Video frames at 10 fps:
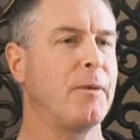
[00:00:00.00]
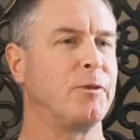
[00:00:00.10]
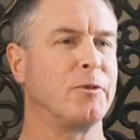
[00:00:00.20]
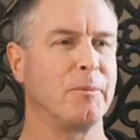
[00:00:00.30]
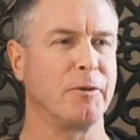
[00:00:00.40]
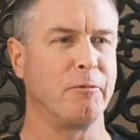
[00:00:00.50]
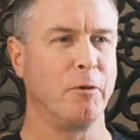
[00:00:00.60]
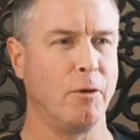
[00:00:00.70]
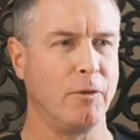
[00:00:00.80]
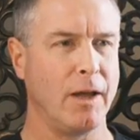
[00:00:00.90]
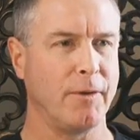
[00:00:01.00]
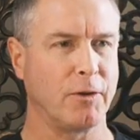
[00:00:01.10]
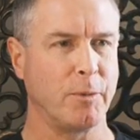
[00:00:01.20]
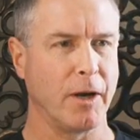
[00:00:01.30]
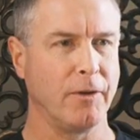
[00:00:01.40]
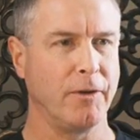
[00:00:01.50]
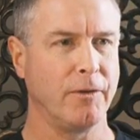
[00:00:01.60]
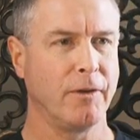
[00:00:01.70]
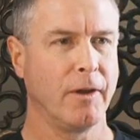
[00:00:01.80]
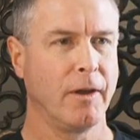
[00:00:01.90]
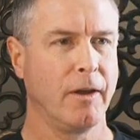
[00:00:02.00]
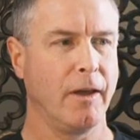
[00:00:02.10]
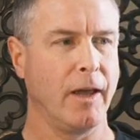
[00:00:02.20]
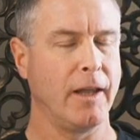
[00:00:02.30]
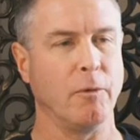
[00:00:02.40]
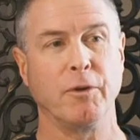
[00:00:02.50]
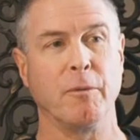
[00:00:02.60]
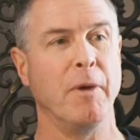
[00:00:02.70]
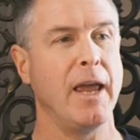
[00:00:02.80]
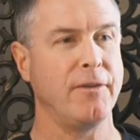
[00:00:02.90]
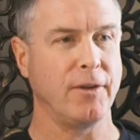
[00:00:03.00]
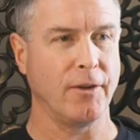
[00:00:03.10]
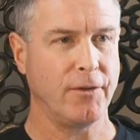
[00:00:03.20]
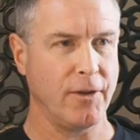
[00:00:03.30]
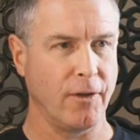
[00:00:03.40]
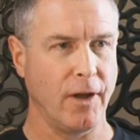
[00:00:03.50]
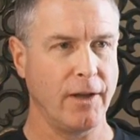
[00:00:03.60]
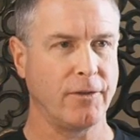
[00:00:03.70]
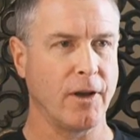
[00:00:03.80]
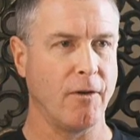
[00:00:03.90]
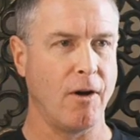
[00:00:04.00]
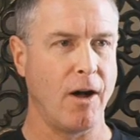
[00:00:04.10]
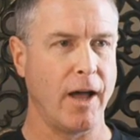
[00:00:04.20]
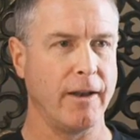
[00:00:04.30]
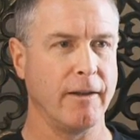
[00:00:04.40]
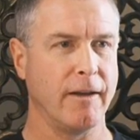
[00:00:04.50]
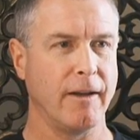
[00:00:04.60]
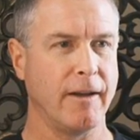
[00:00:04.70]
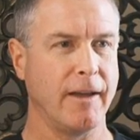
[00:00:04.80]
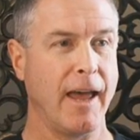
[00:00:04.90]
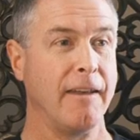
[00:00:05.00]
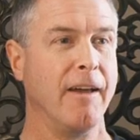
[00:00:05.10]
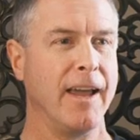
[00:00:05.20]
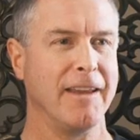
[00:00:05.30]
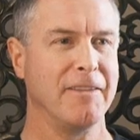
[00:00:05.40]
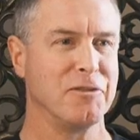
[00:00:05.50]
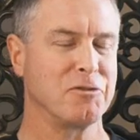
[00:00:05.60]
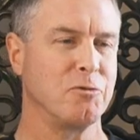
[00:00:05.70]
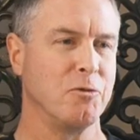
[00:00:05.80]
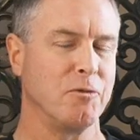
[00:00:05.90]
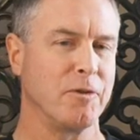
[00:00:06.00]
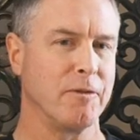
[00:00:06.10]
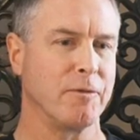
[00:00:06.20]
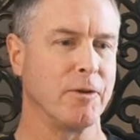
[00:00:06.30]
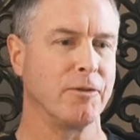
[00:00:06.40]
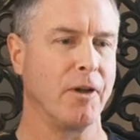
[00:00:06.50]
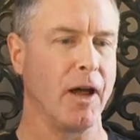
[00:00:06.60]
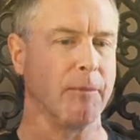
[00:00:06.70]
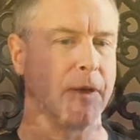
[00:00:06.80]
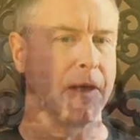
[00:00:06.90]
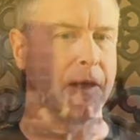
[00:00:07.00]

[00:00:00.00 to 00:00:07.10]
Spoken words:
types of trips are full of life experiences. And it was amazing to see the lights go on at night in the school for the first time.